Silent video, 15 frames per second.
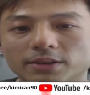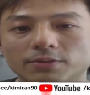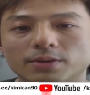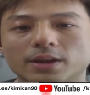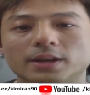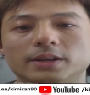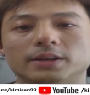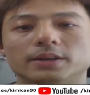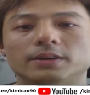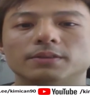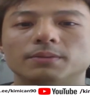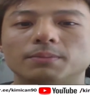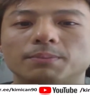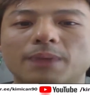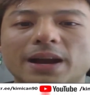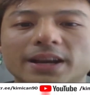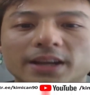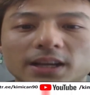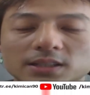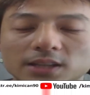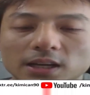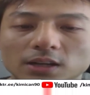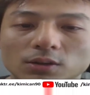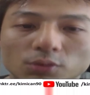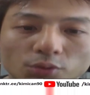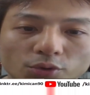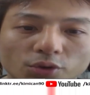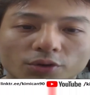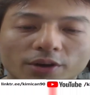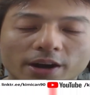whether Binance and
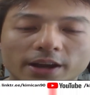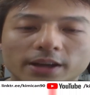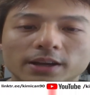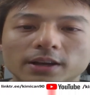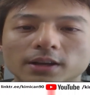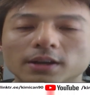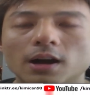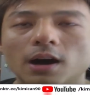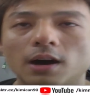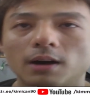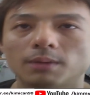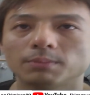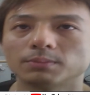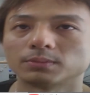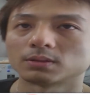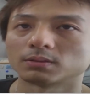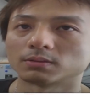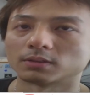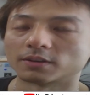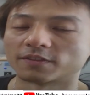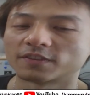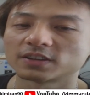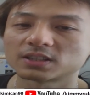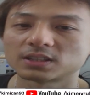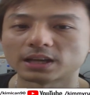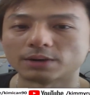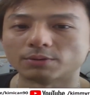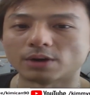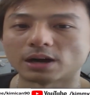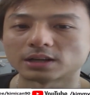Luno, right, the first thing
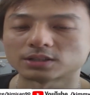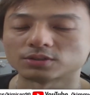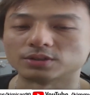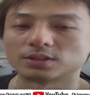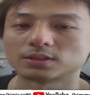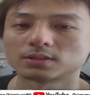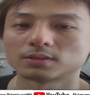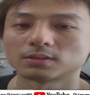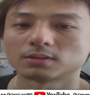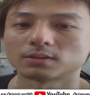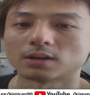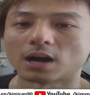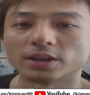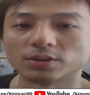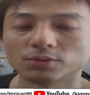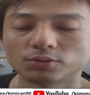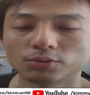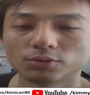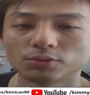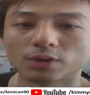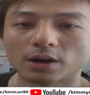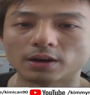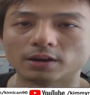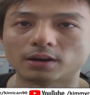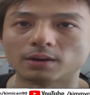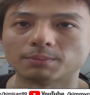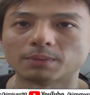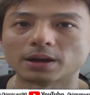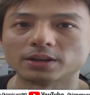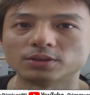I will ask you is, are you
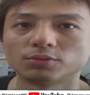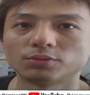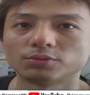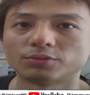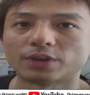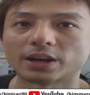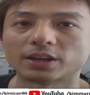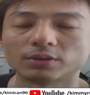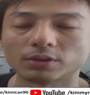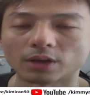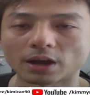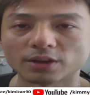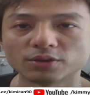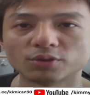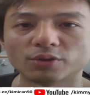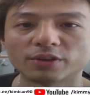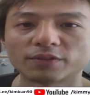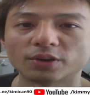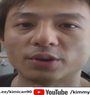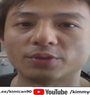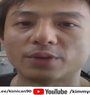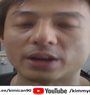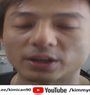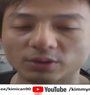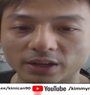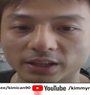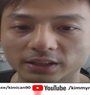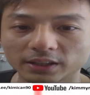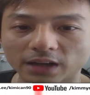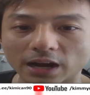going for the
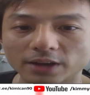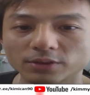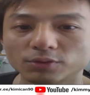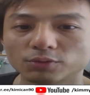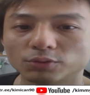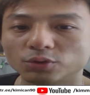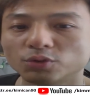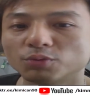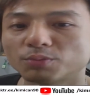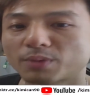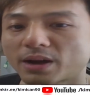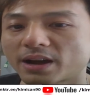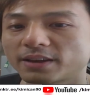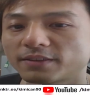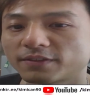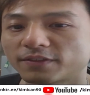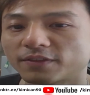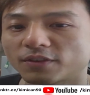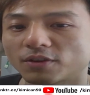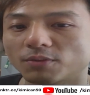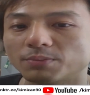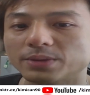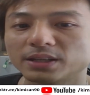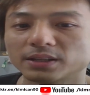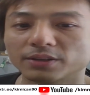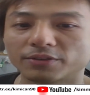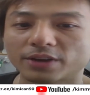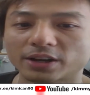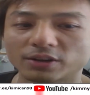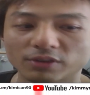regulated? Do you mind for being the
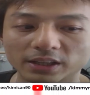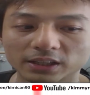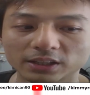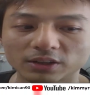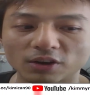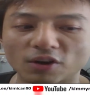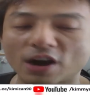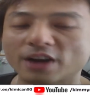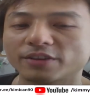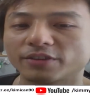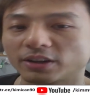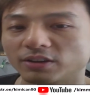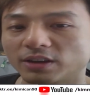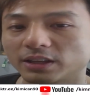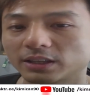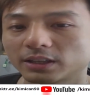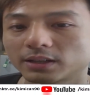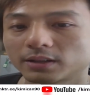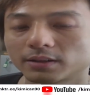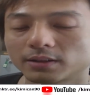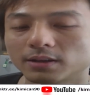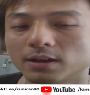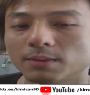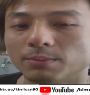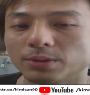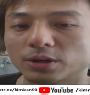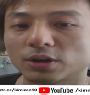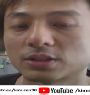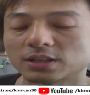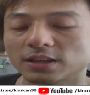regulated or unregulated?
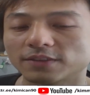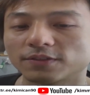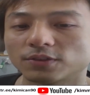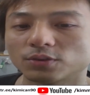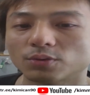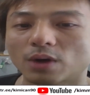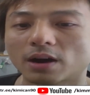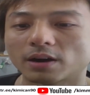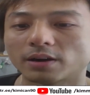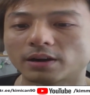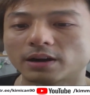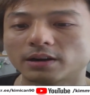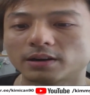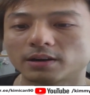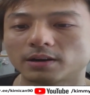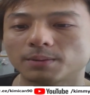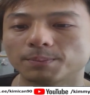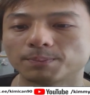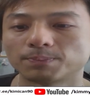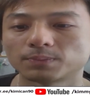Because if you are